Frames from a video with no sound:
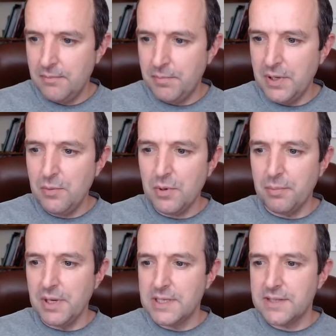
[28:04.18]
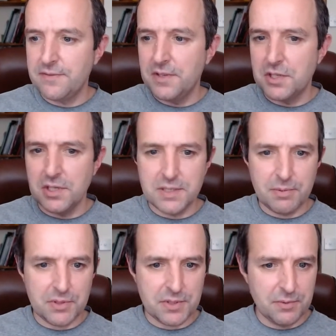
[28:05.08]
But you want to be as efficient as
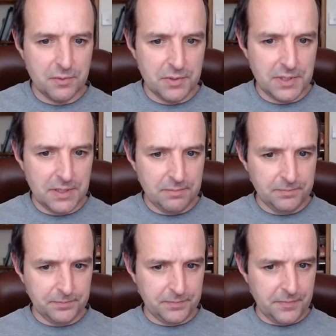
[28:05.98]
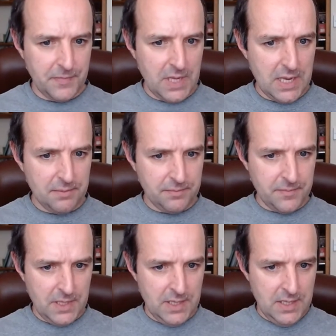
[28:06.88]
possible, and yeah.
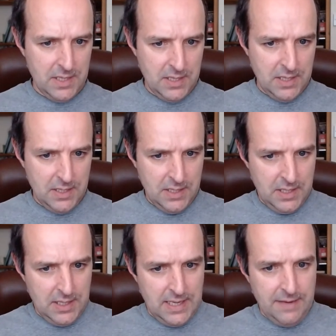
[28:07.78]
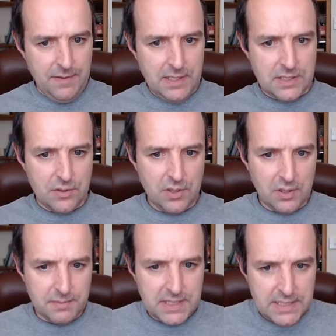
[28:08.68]
If you list good
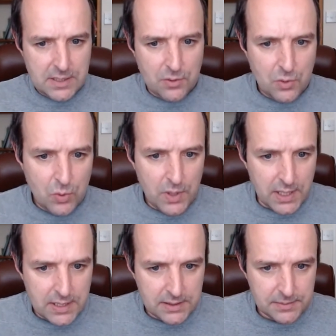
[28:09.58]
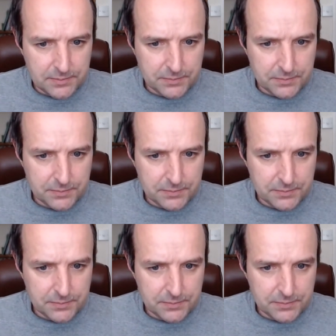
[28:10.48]
items, they sell quick.